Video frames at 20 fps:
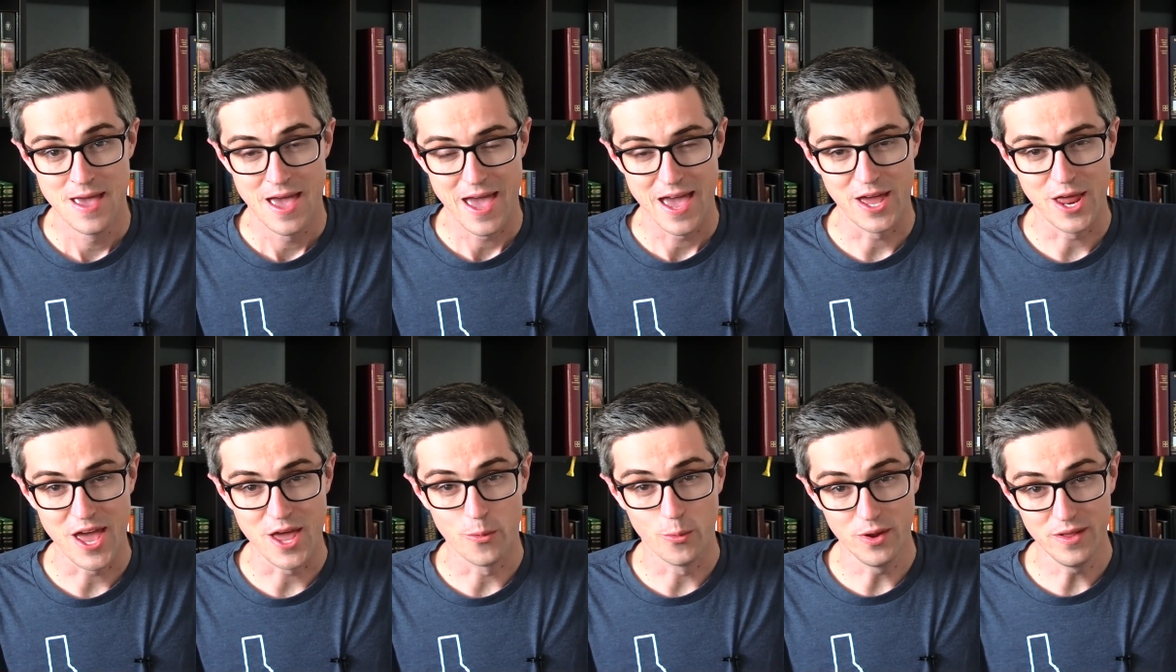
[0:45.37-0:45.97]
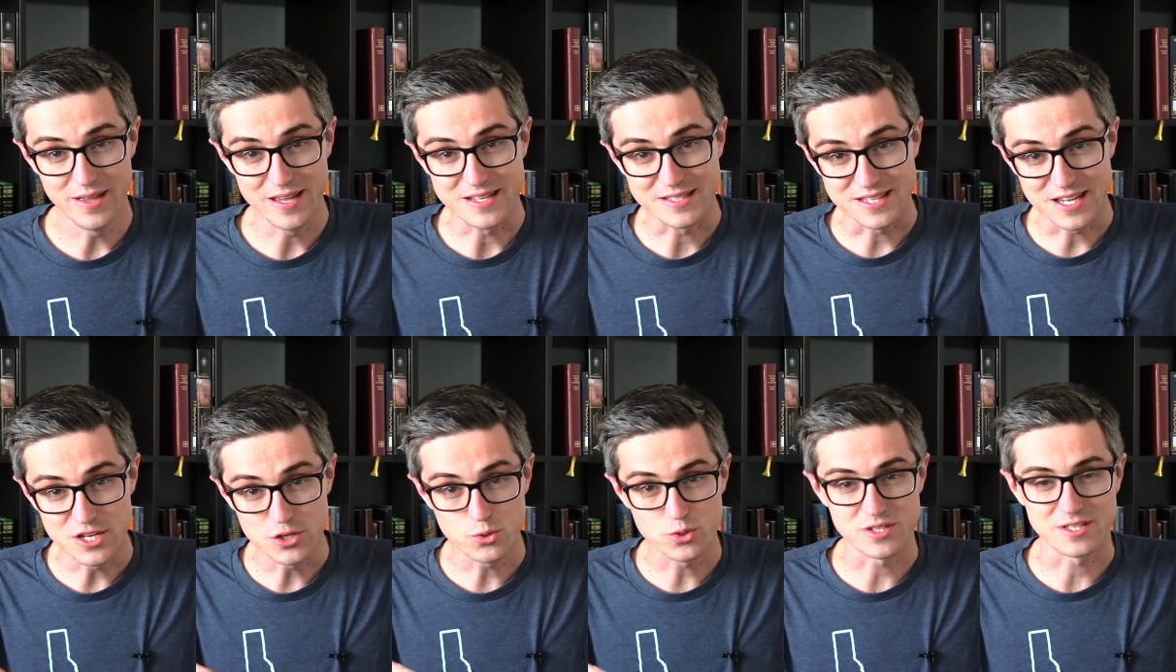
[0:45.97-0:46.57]
And really, it's
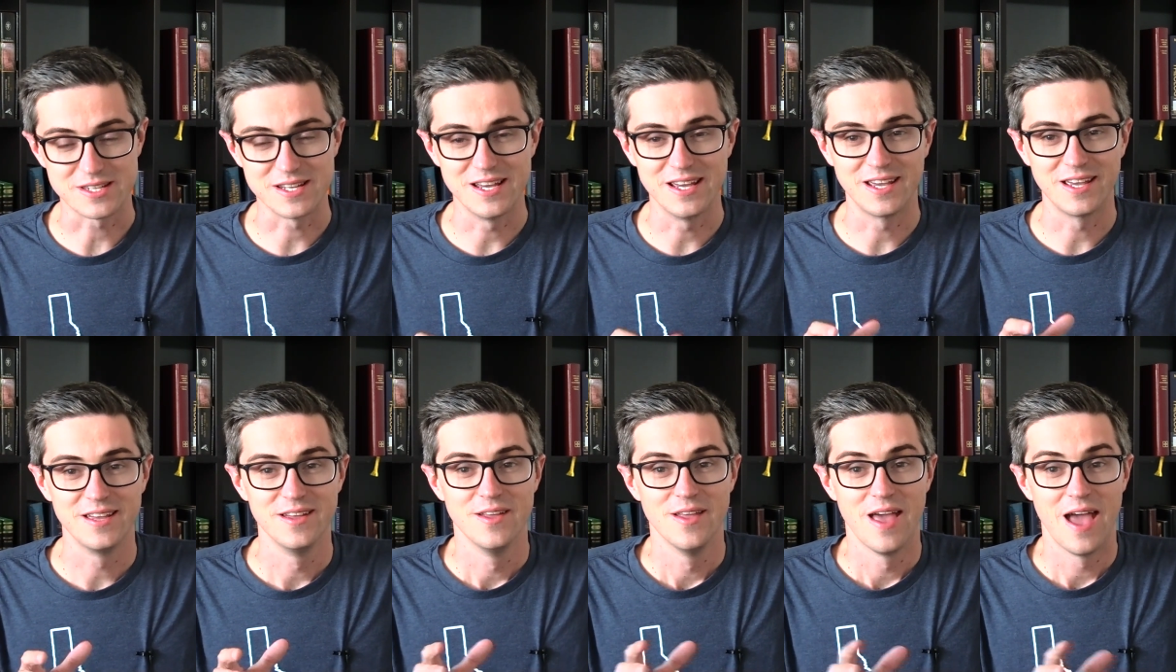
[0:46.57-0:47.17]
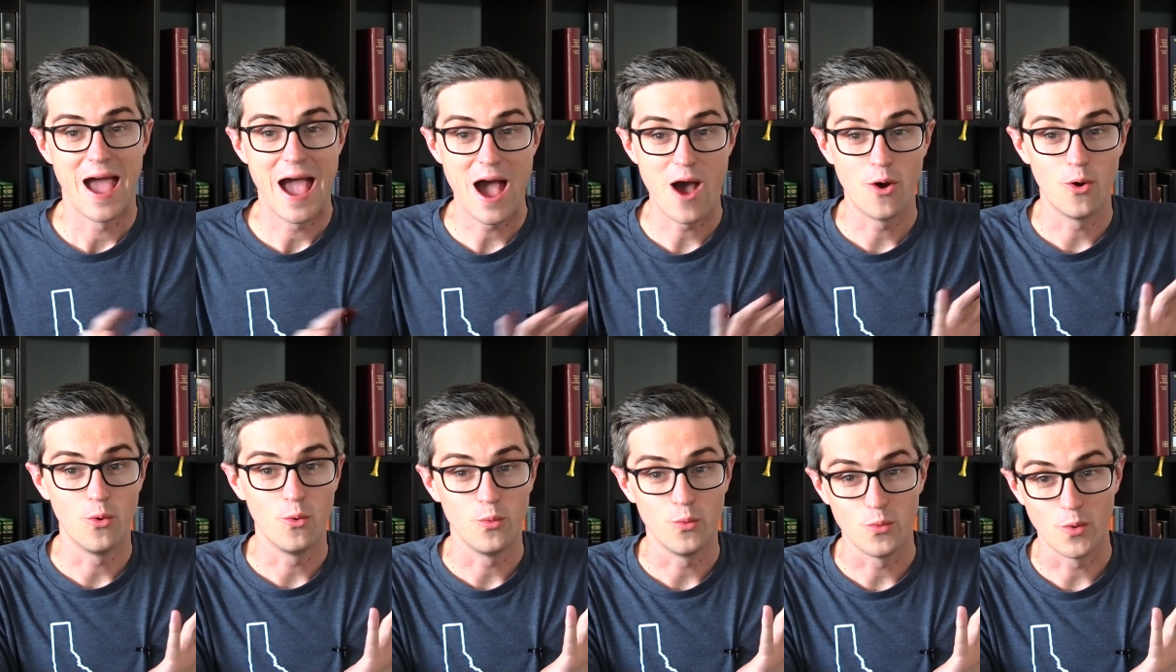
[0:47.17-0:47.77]
interesting
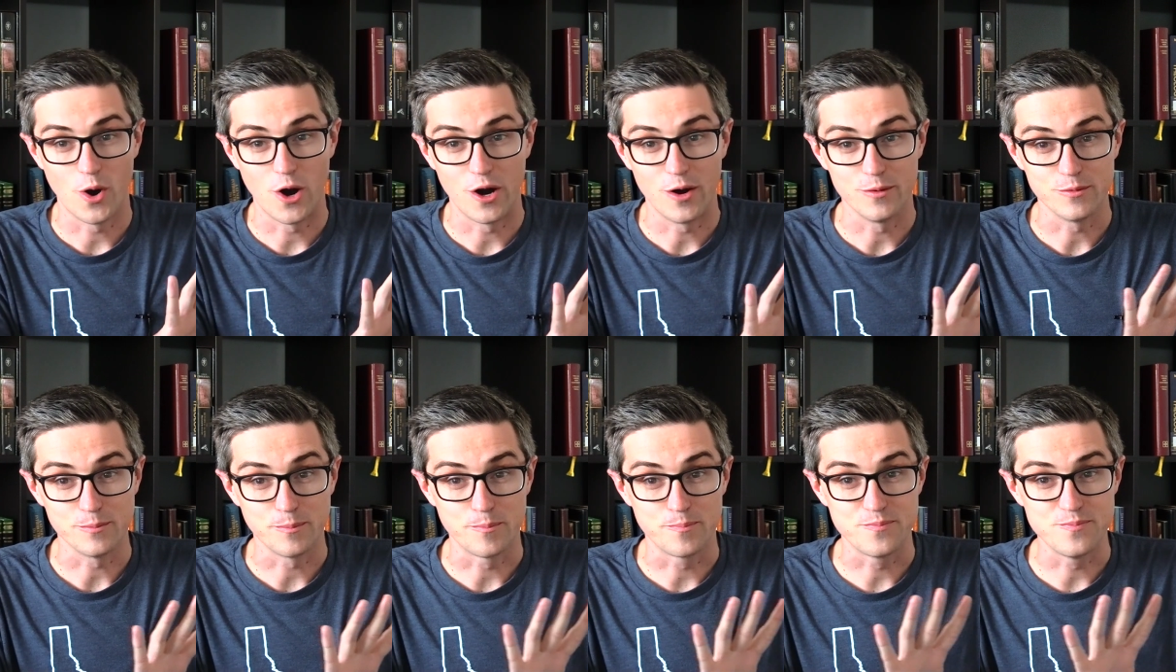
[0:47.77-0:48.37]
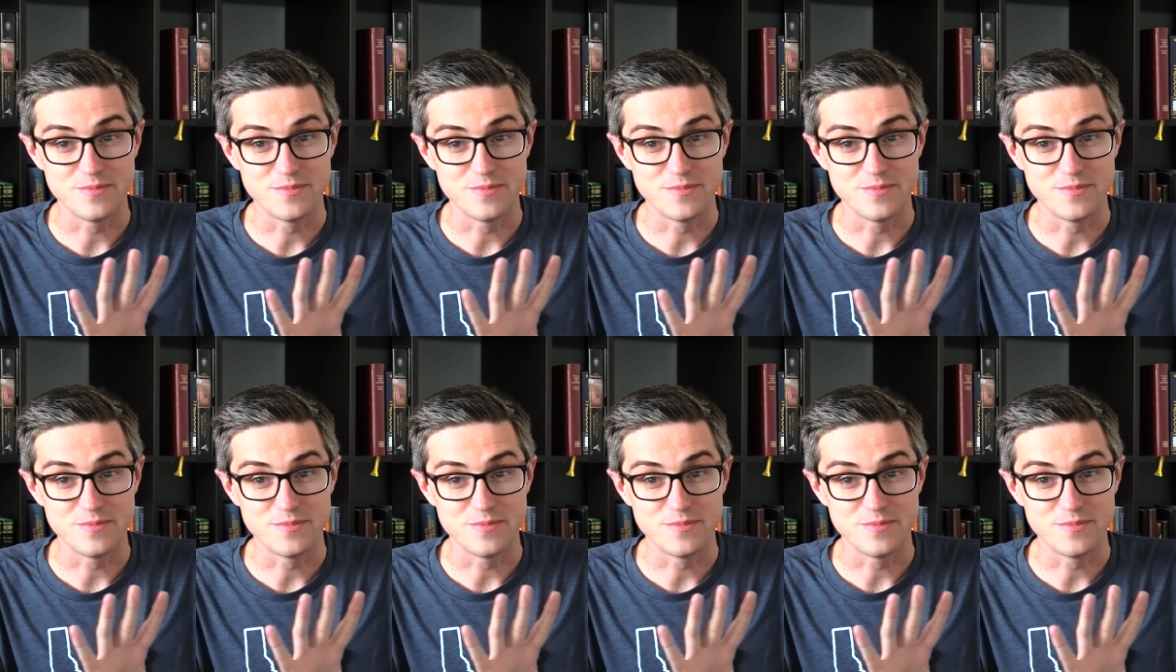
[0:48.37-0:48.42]
how our